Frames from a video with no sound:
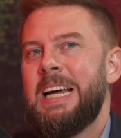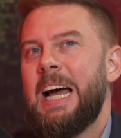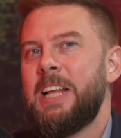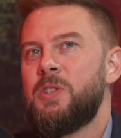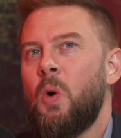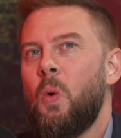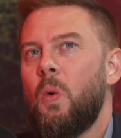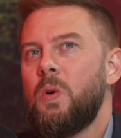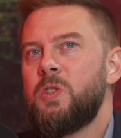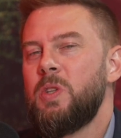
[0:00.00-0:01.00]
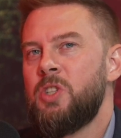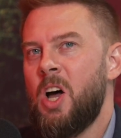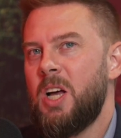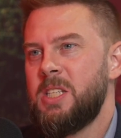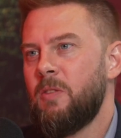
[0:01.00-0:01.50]
And so it's
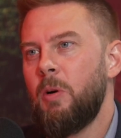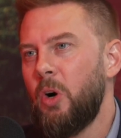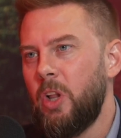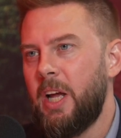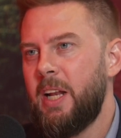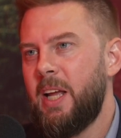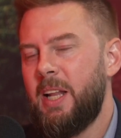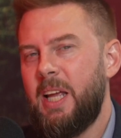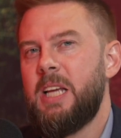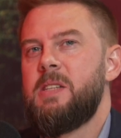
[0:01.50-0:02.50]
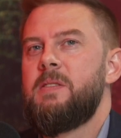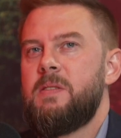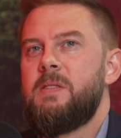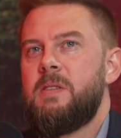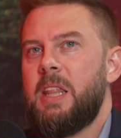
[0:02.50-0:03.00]
not a silver bullet. It
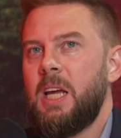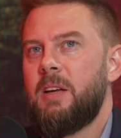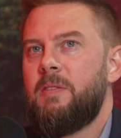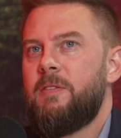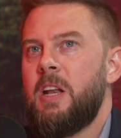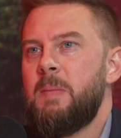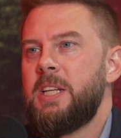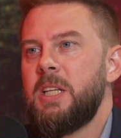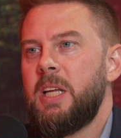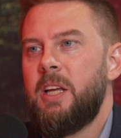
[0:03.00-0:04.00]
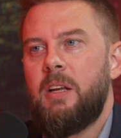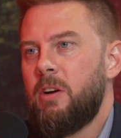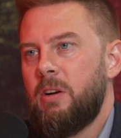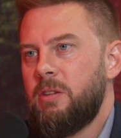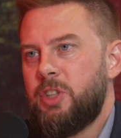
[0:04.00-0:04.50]
is, I think, fundamentally
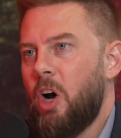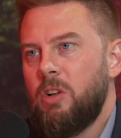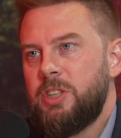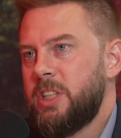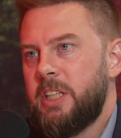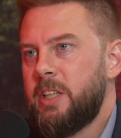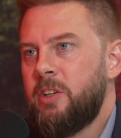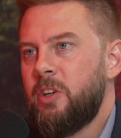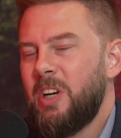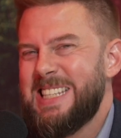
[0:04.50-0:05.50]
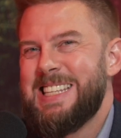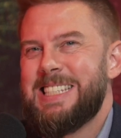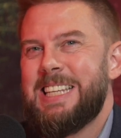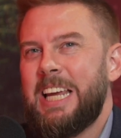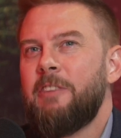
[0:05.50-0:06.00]
your geology and your
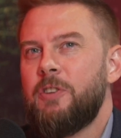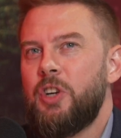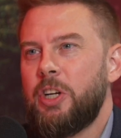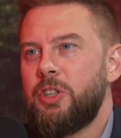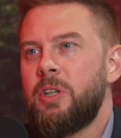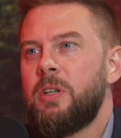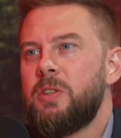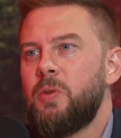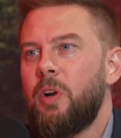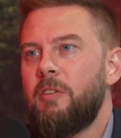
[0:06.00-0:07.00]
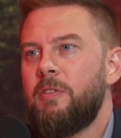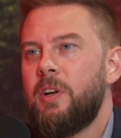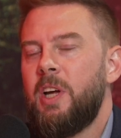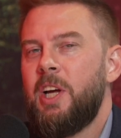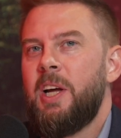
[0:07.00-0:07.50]
existing infrastructure. Sort of
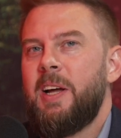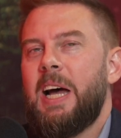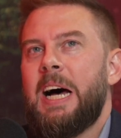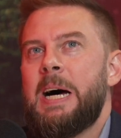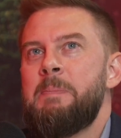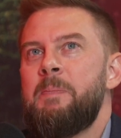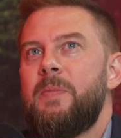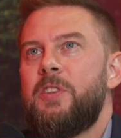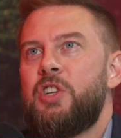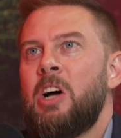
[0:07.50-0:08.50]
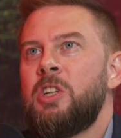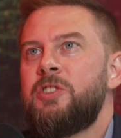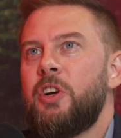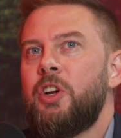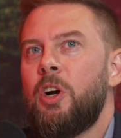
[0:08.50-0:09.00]
challenge
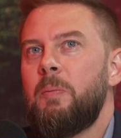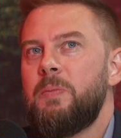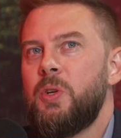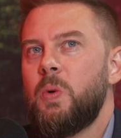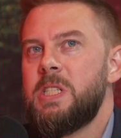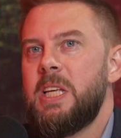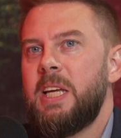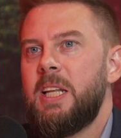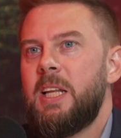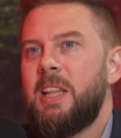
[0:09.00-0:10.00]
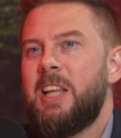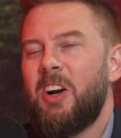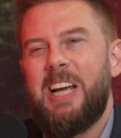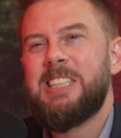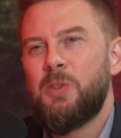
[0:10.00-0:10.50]
for Europe, too, is that there
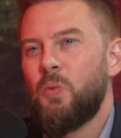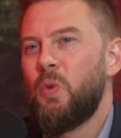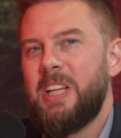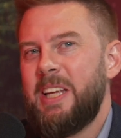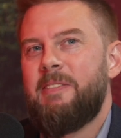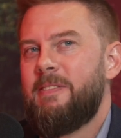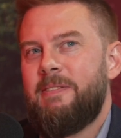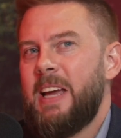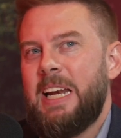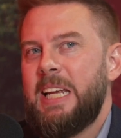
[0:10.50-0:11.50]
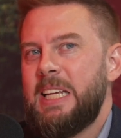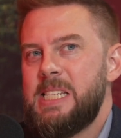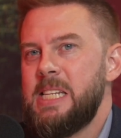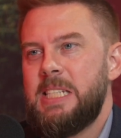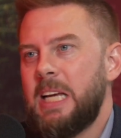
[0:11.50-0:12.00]
isn't really any
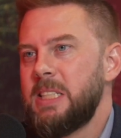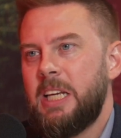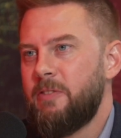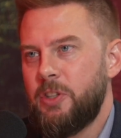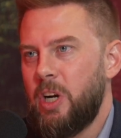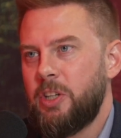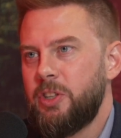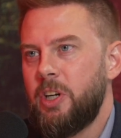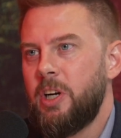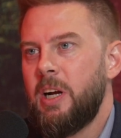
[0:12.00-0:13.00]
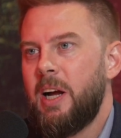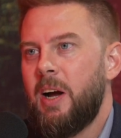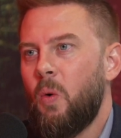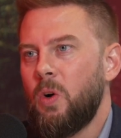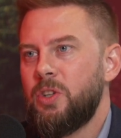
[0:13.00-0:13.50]
CCS infrastructure
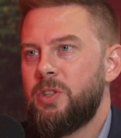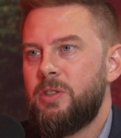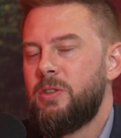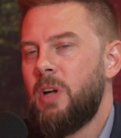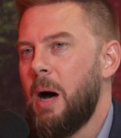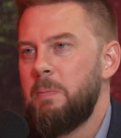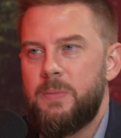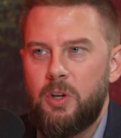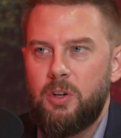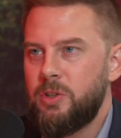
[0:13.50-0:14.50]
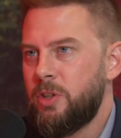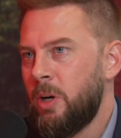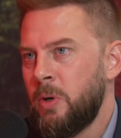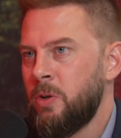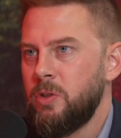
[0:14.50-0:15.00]
or hubs or
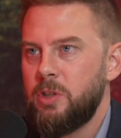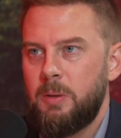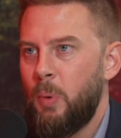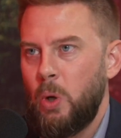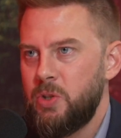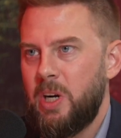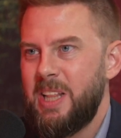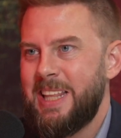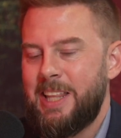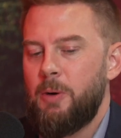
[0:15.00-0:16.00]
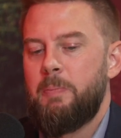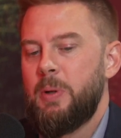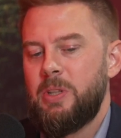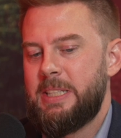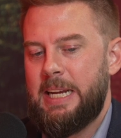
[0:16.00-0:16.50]
terminals or ports or anything that are
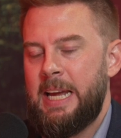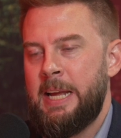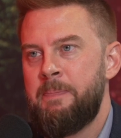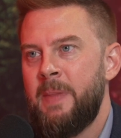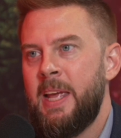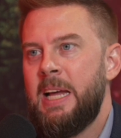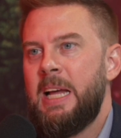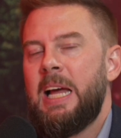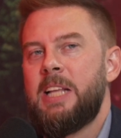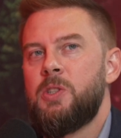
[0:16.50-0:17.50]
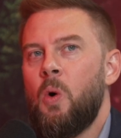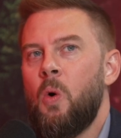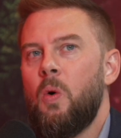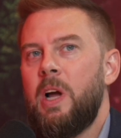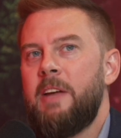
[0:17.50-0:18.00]
built today. And
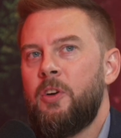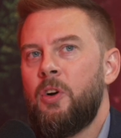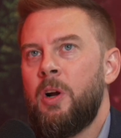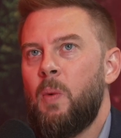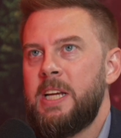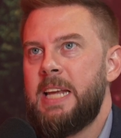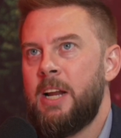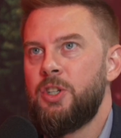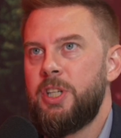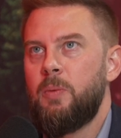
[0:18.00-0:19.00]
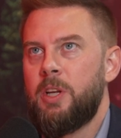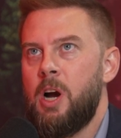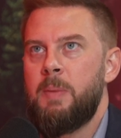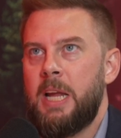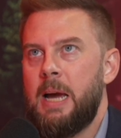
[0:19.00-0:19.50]
so if you're a waste energy with
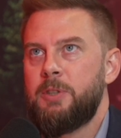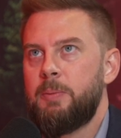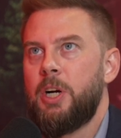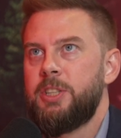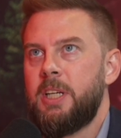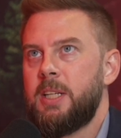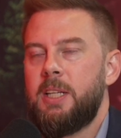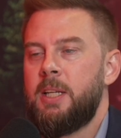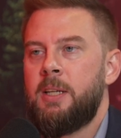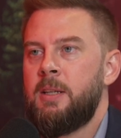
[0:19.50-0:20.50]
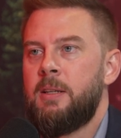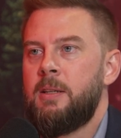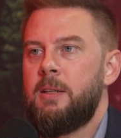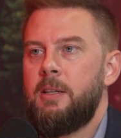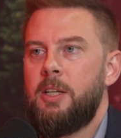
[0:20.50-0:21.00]
carbon capture project
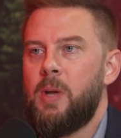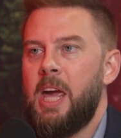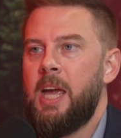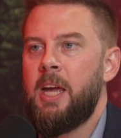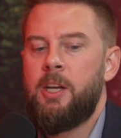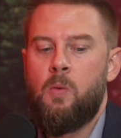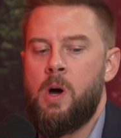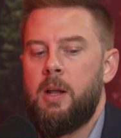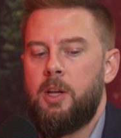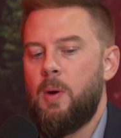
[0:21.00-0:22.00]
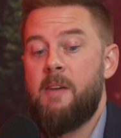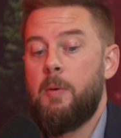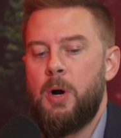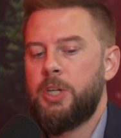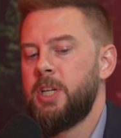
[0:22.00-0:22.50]
in UK and you have a
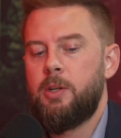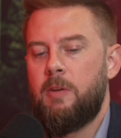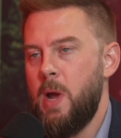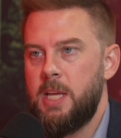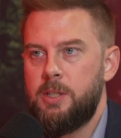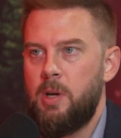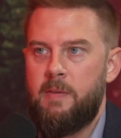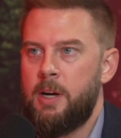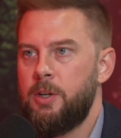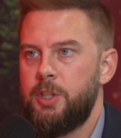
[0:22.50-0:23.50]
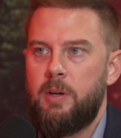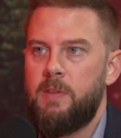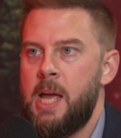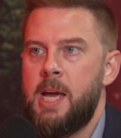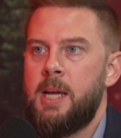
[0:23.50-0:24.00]
project, you have waste, you have energy, you have
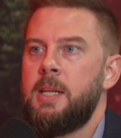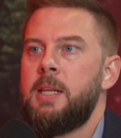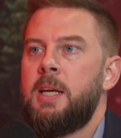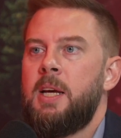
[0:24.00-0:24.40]
land,